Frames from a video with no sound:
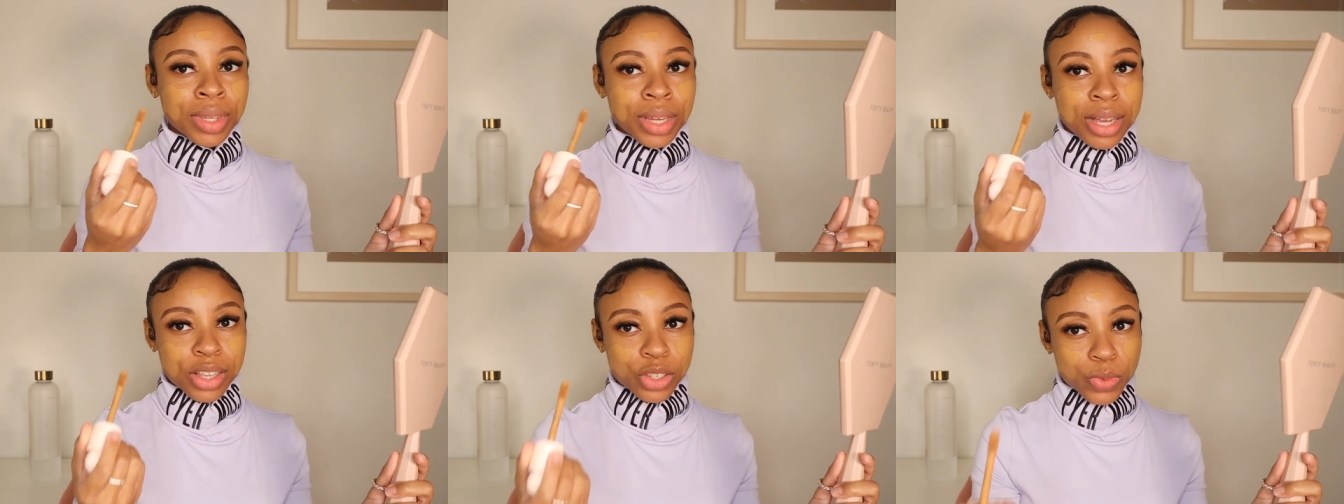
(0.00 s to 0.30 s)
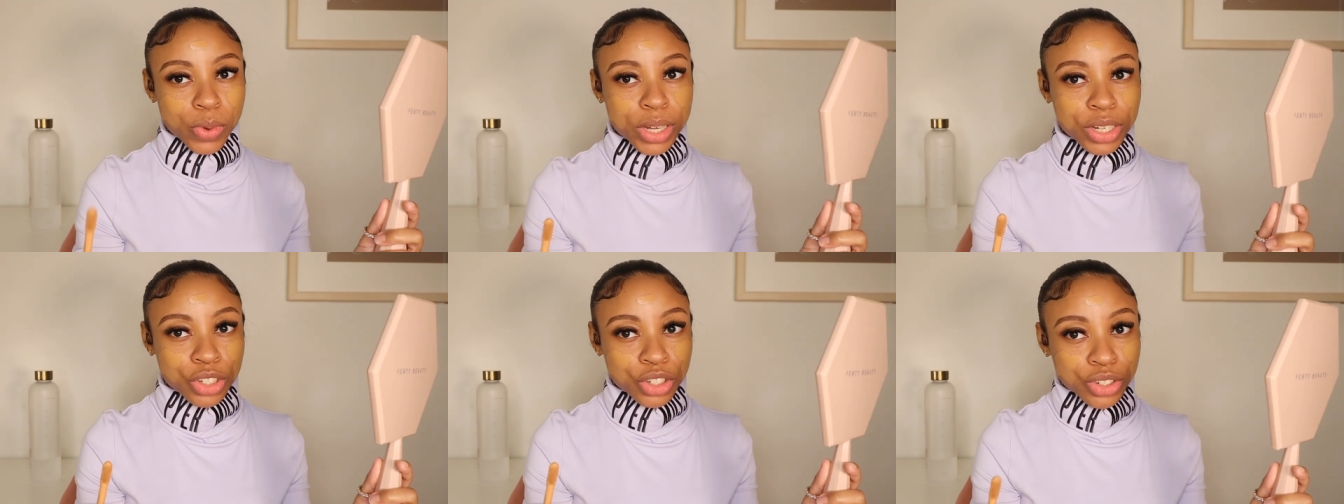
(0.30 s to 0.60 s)
as
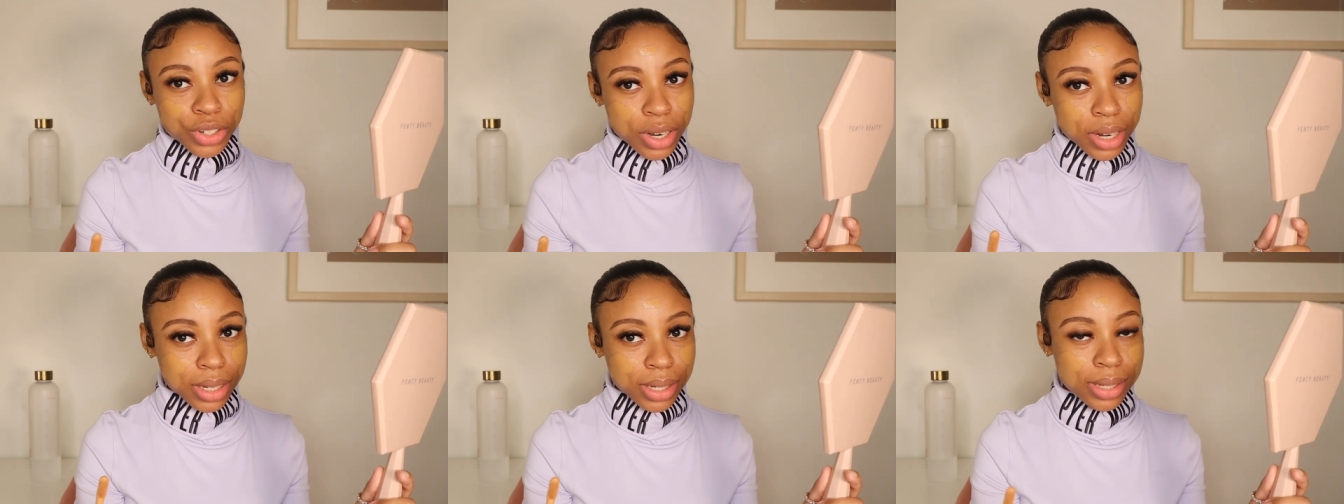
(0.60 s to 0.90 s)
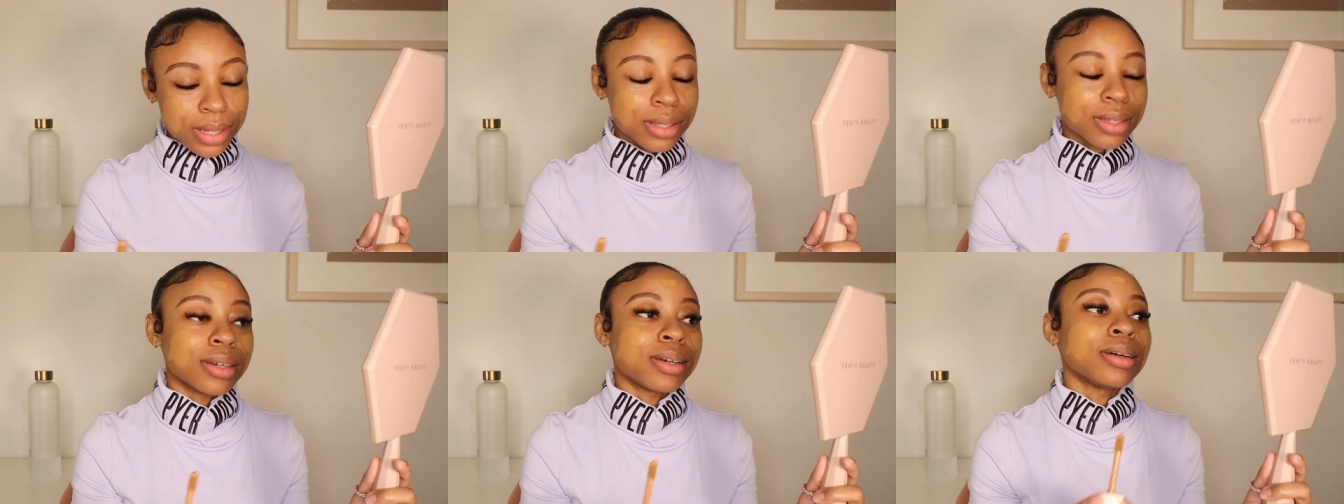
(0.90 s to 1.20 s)
well as
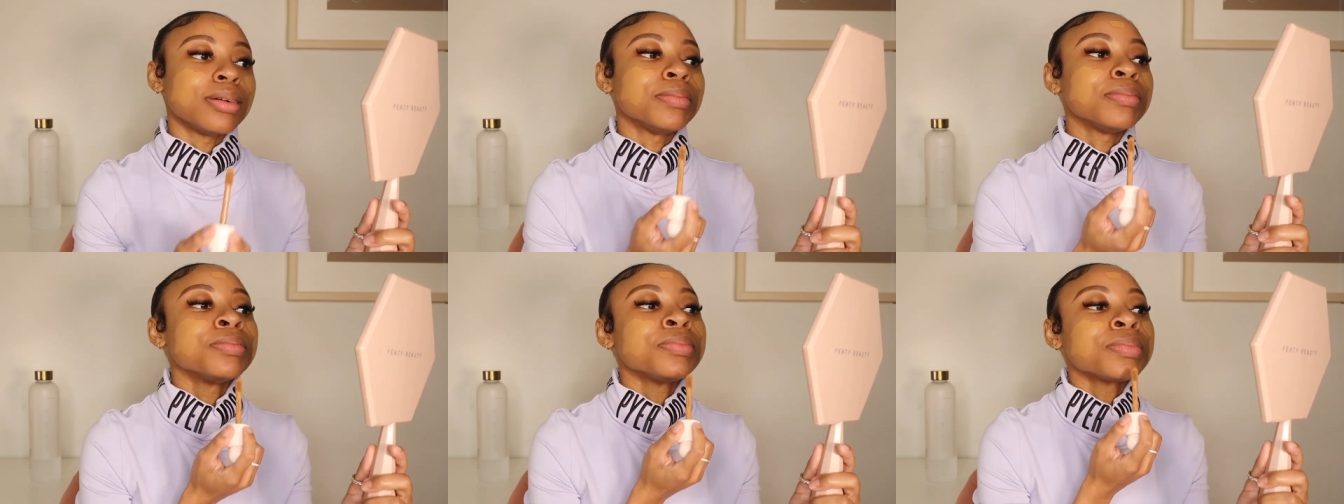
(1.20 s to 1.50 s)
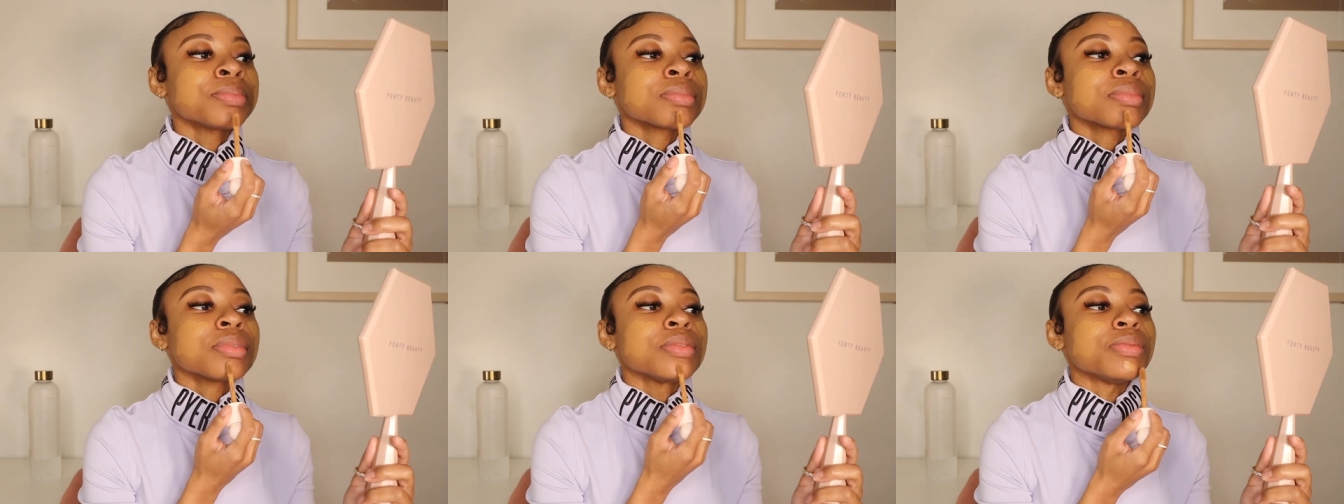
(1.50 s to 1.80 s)
journalism,
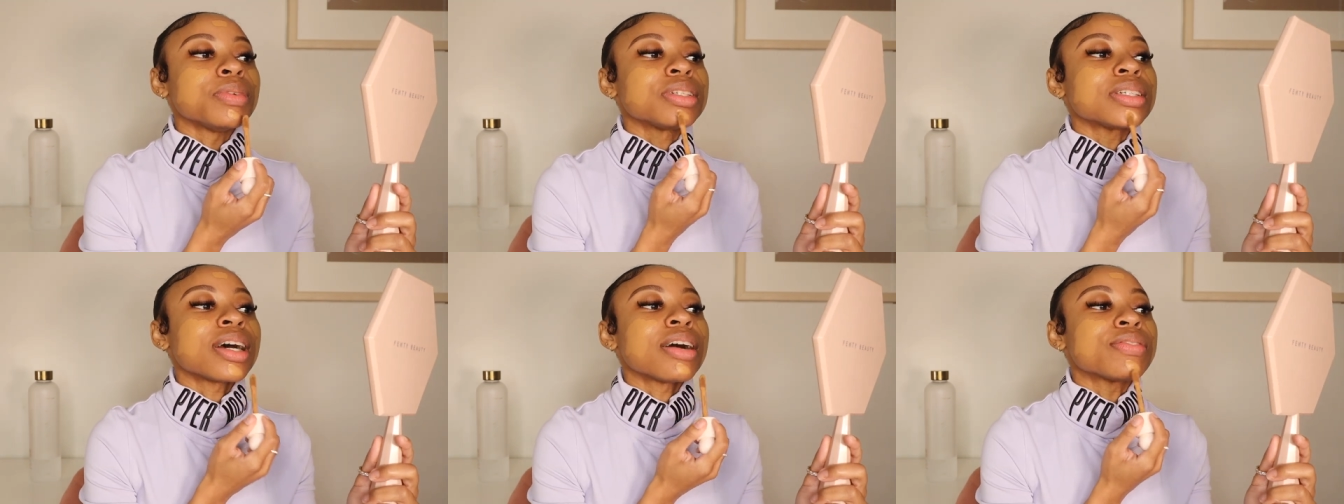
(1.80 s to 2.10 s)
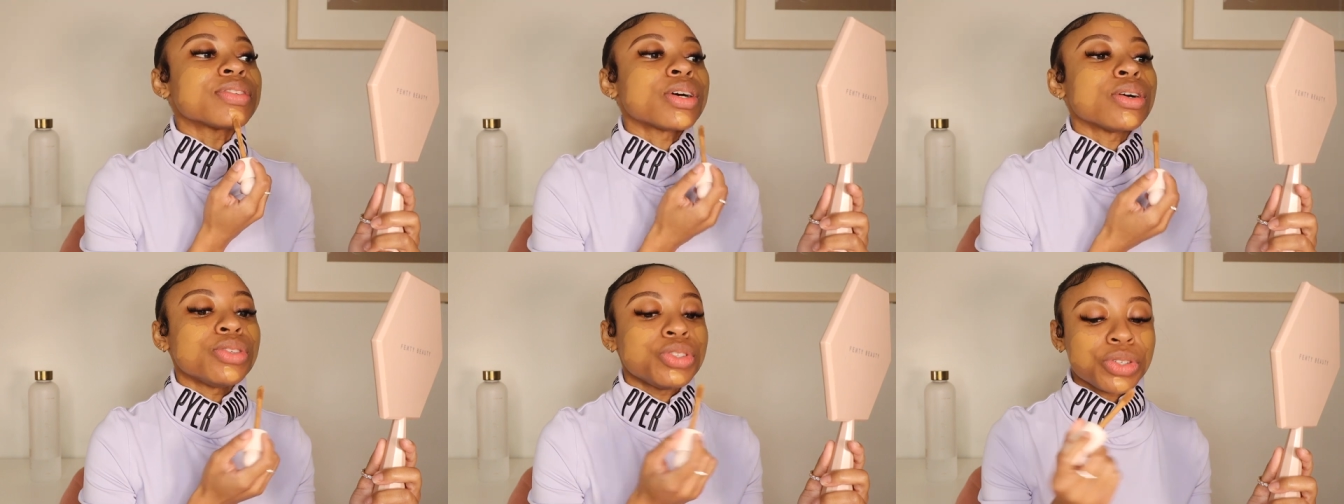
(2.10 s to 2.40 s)
which
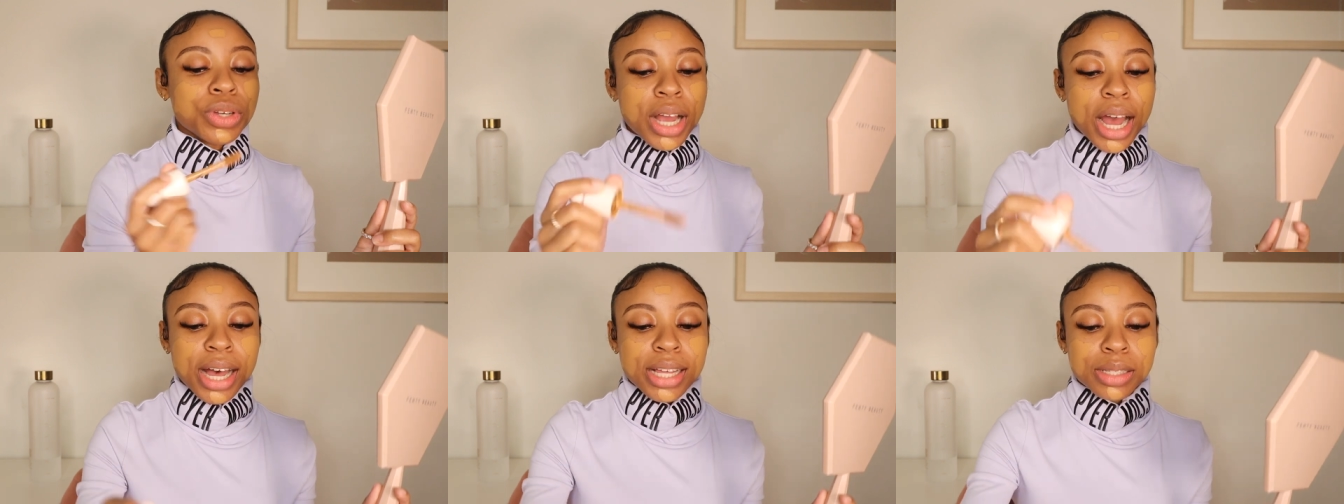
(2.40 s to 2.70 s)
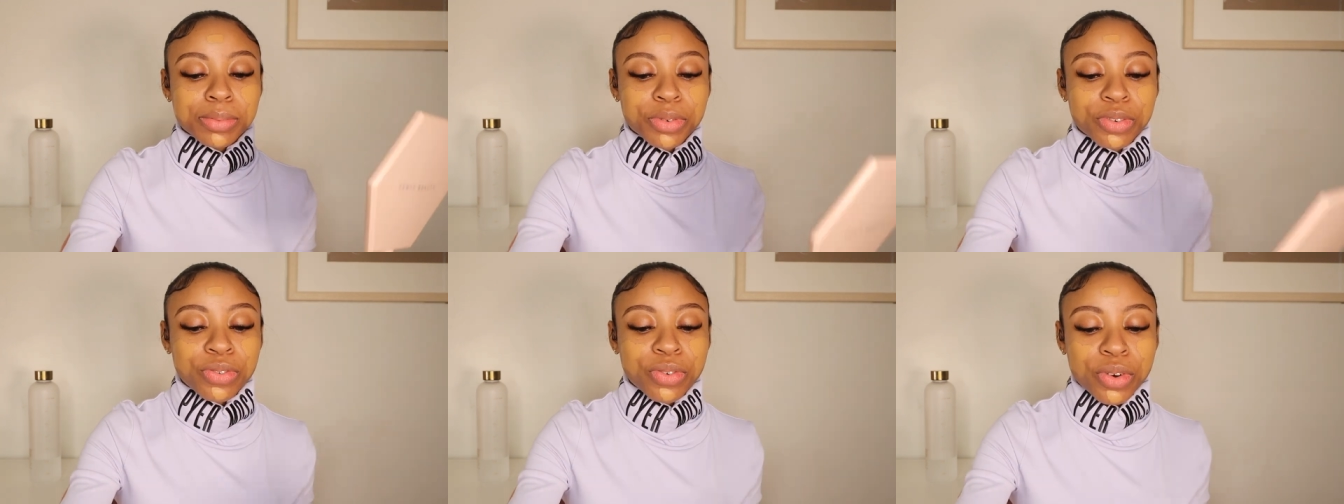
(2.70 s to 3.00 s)
I've told you
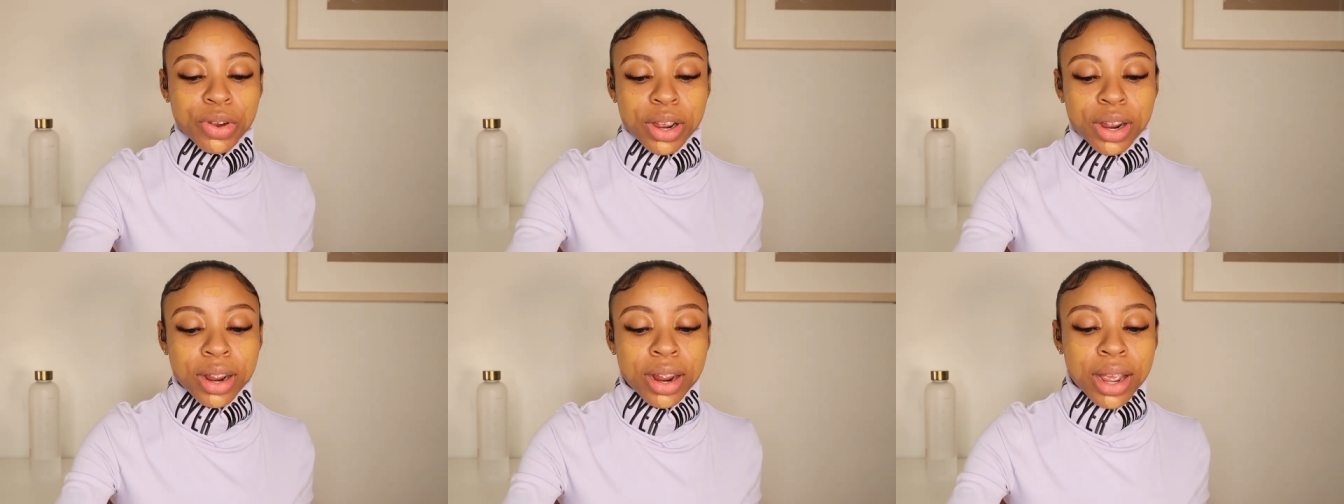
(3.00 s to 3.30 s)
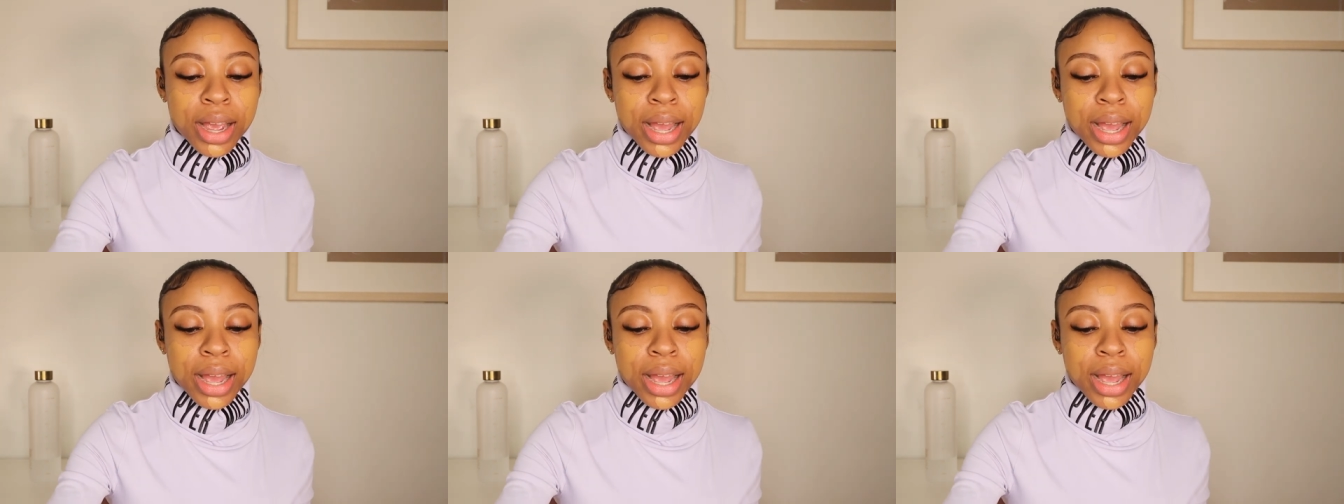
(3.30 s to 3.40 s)
guys before.